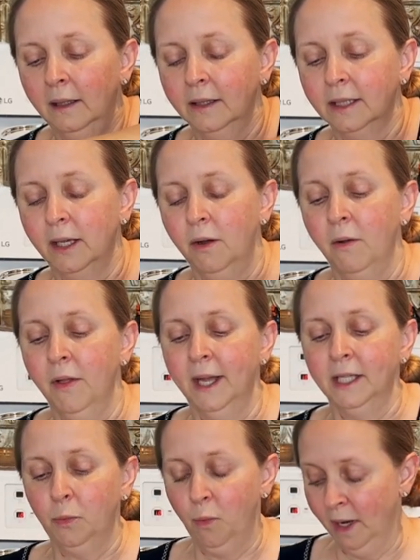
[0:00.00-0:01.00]
So
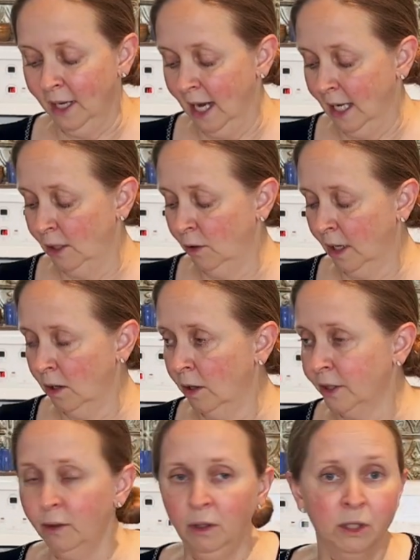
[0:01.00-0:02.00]
that's 1/8. You can
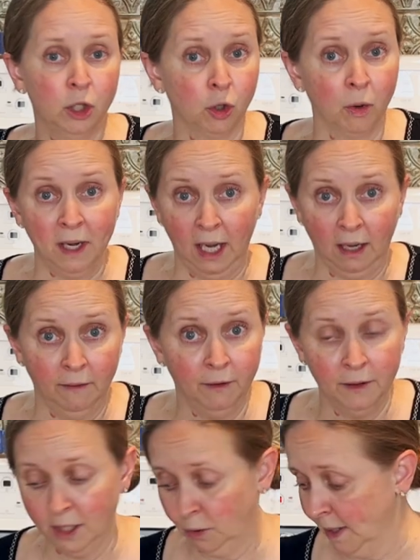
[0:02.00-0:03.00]
also use shortening
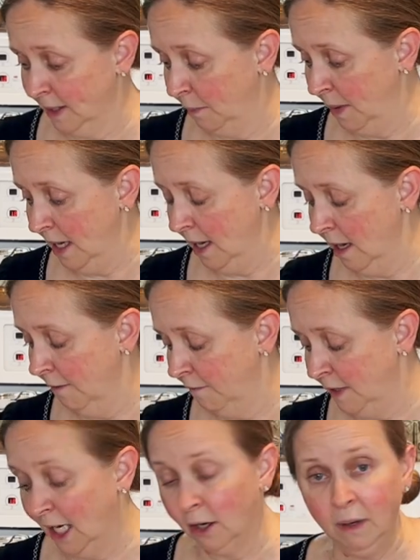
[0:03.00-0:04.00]
for this recipe
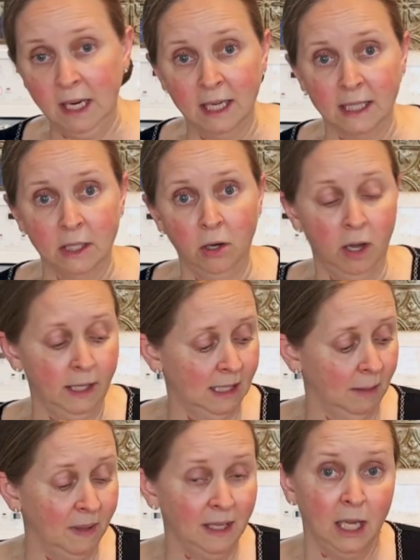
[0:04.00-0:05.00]
if dairy is not
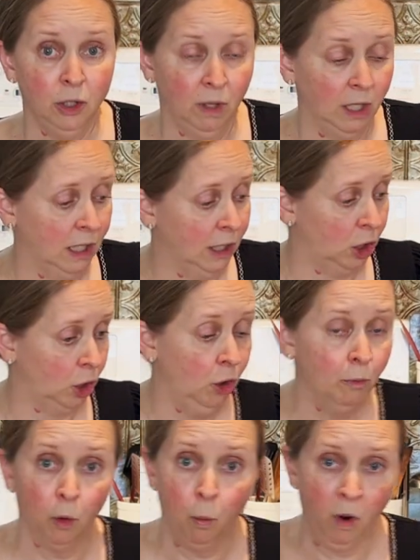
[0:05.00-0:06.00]
something that you can
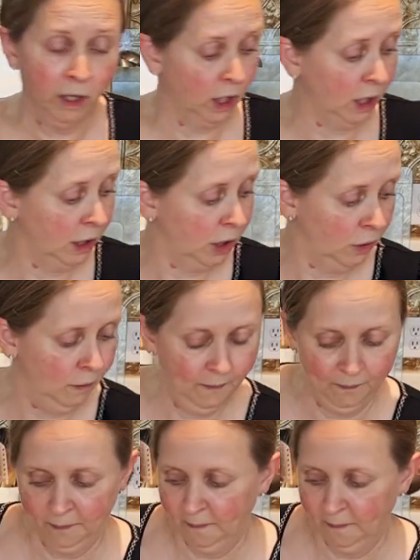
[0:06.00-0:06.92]
consume or want to consume.